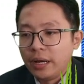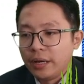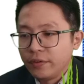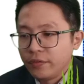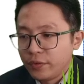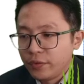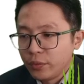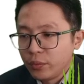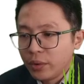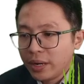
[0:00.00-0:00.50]

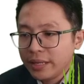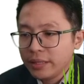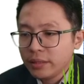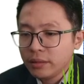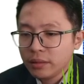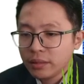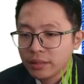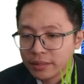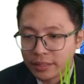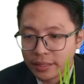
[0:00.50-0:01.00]
if you
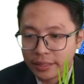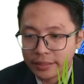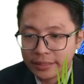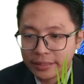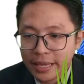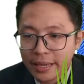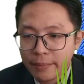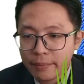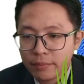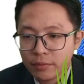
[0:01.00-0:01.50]
want
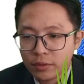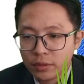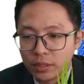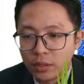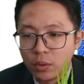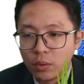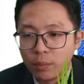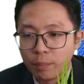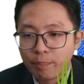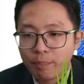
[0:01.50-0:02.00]

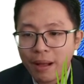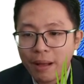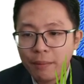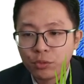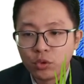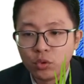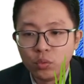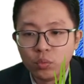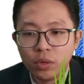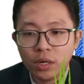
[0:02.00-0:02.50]
the
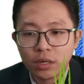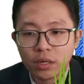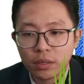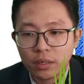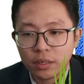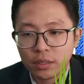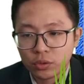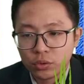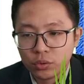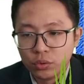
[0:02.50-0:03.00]
pump to
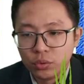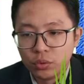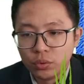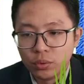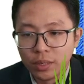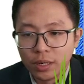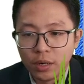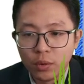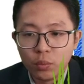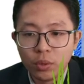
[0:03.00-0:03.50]

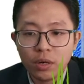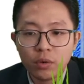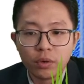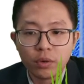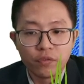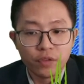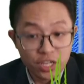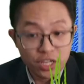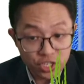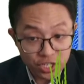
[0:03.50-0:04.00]
work
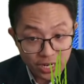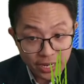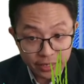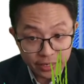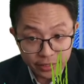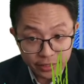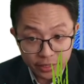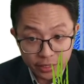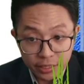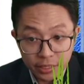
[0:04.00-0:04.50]
with each
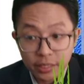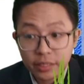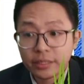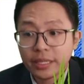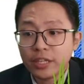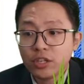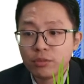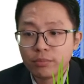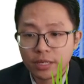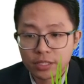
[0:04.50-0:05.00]
other,
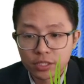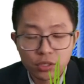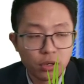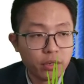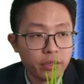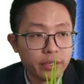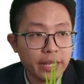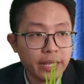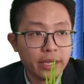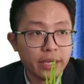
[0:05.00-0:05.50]
then you must
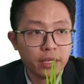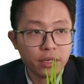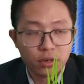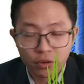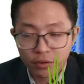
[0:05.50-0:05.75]
connect it